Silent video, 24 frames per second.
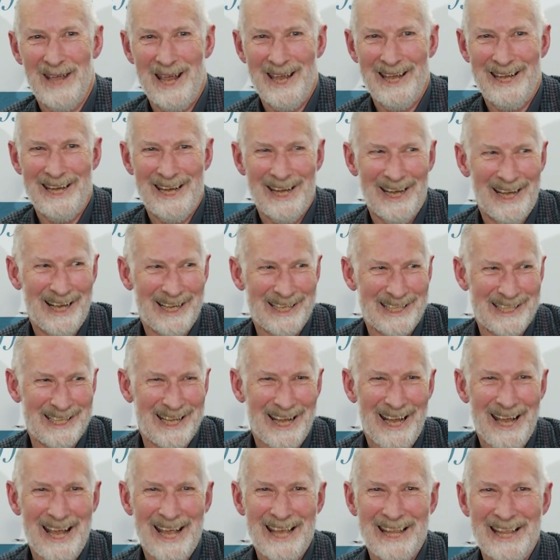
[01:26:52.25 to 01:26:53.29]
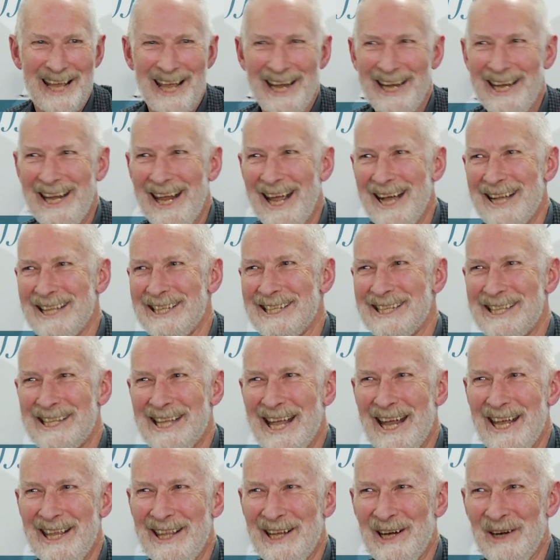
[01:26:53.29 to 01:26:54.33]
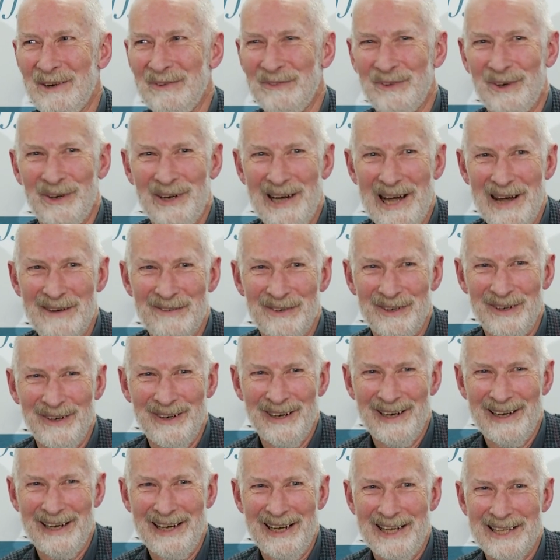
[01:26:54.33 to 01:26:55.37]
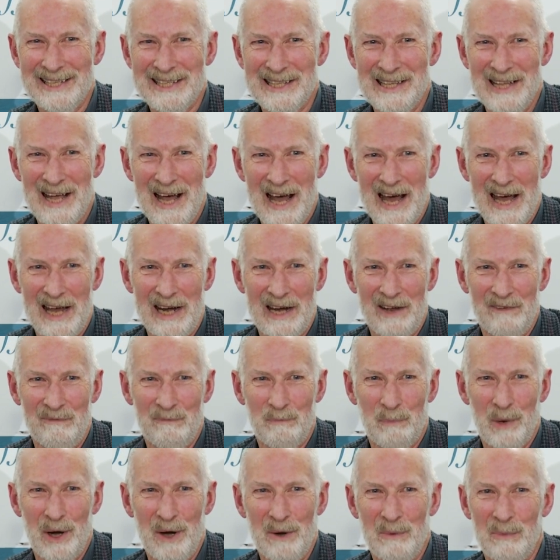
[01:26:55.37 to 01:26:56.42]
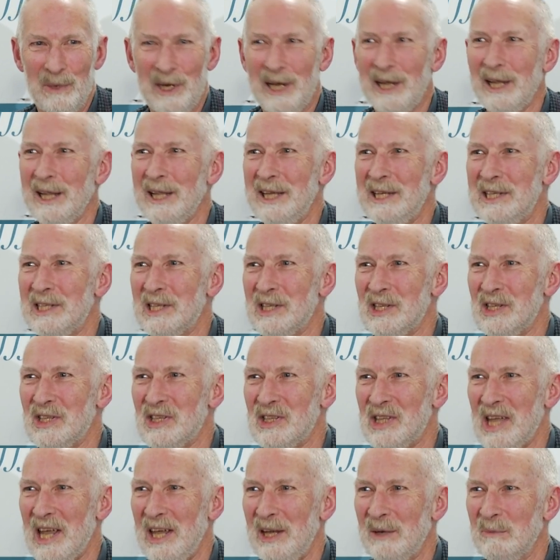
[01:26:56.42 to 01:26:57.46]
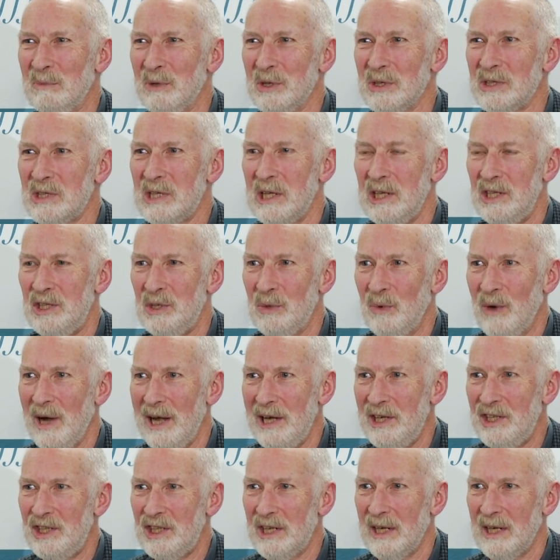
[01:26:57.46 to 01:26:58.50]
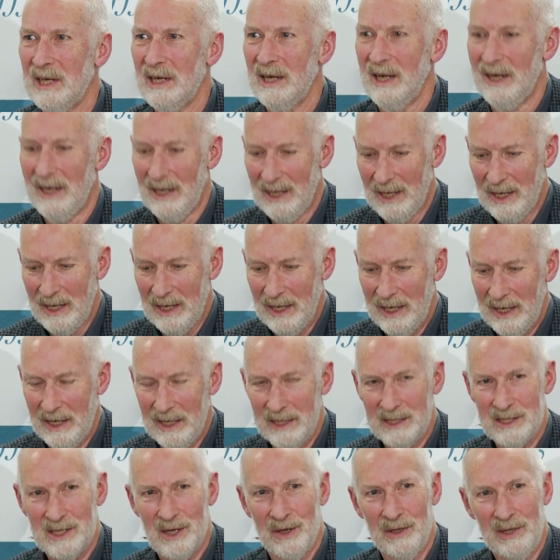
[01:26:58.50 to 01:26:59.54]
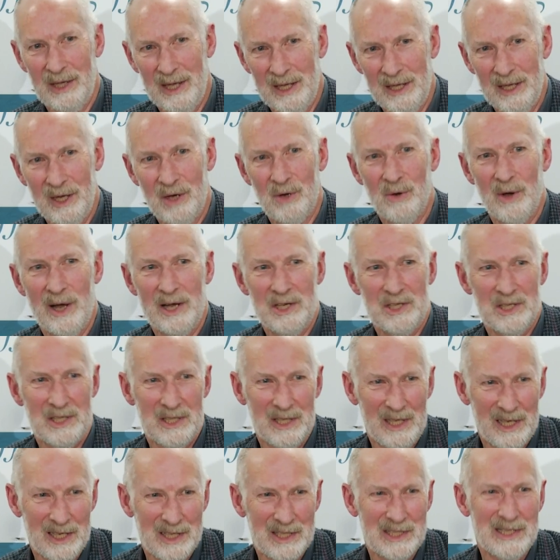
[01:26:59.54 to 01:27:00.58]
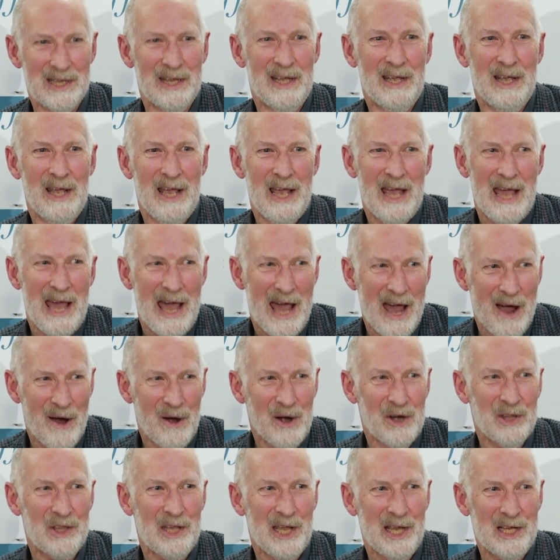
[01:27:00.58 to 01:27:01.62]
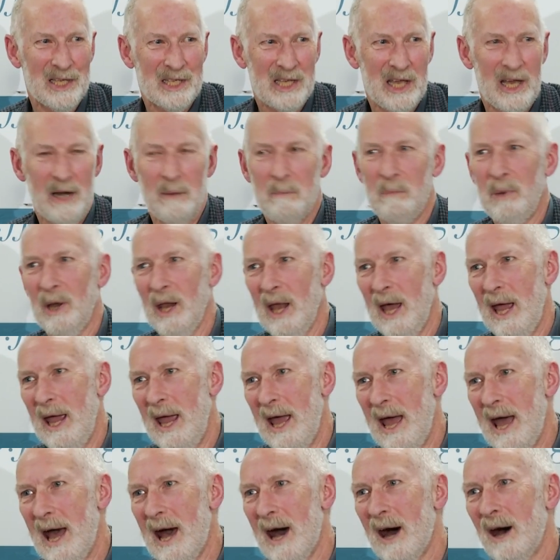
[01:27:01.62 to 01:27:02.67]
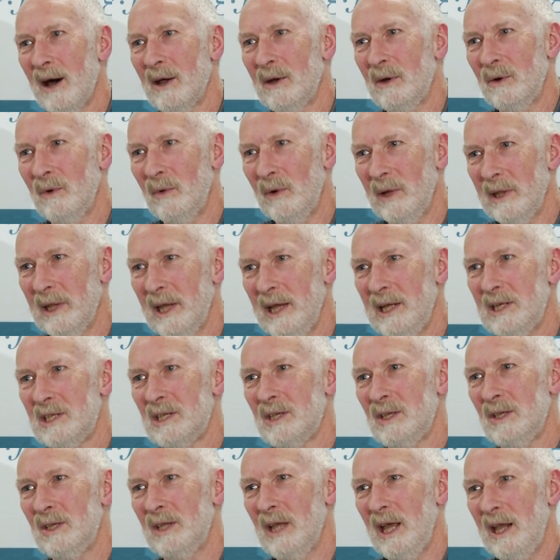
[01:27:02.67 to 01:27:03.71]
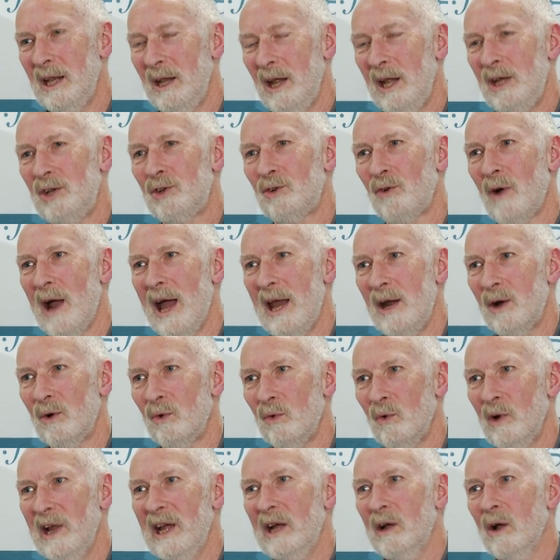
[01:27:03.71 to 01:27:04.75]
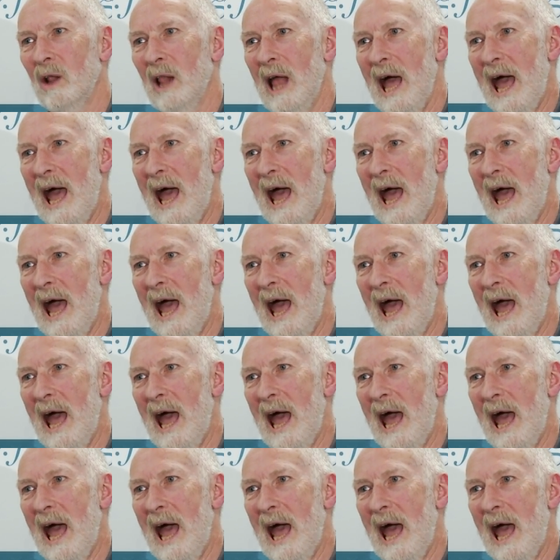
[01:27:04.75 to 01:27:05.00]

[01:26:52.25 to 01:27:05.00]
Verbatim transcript: because they can't stay there forever. It's not a permanently sustainable situation. And so then the question is, how are things going to play out when they then they try to wriggle